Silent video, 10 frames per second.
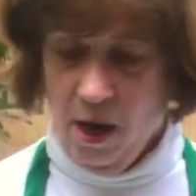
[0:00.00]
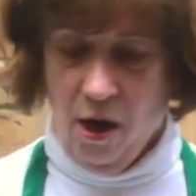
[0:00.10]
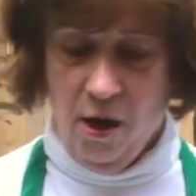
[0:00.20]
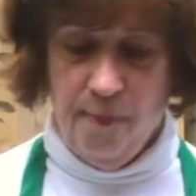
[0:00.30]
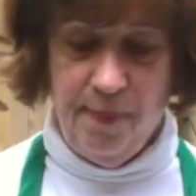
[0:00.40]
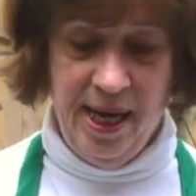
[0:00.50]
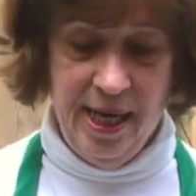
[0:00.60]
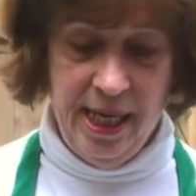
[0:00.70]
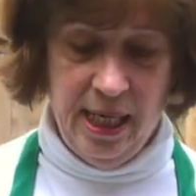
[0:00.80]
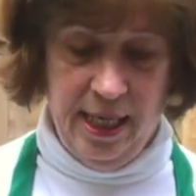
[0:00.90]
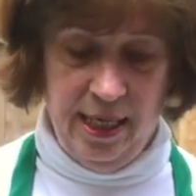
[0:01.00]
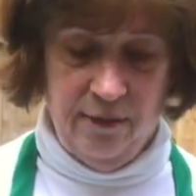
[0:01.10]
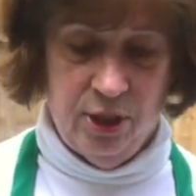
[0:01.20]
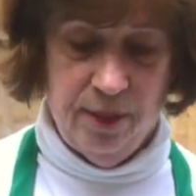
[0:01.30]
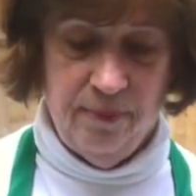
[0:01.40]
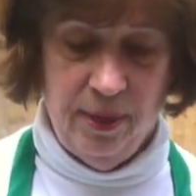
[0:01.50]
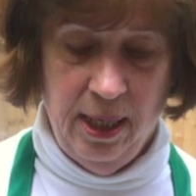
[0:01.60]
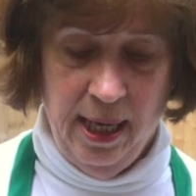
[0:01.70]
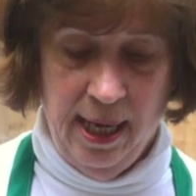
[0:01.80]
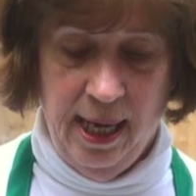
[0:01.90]
are peony leaves.
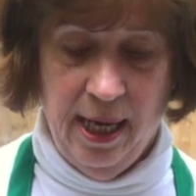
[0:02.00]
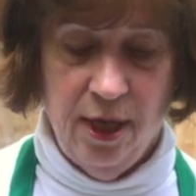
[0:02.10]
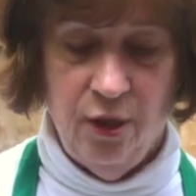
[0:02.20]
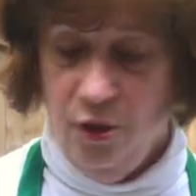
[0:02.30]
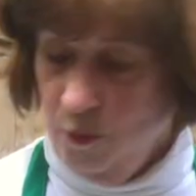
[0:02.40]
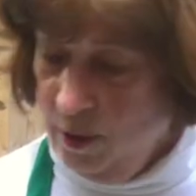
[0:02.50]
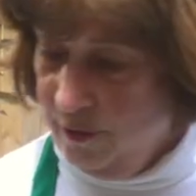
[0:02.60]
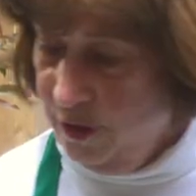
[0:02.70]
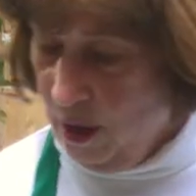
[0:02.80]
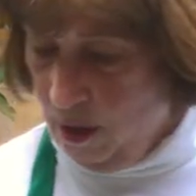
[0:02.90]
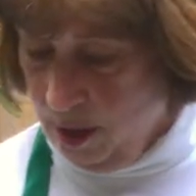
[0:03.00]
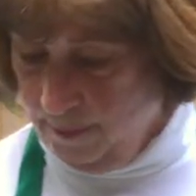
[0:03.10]
And who would have thought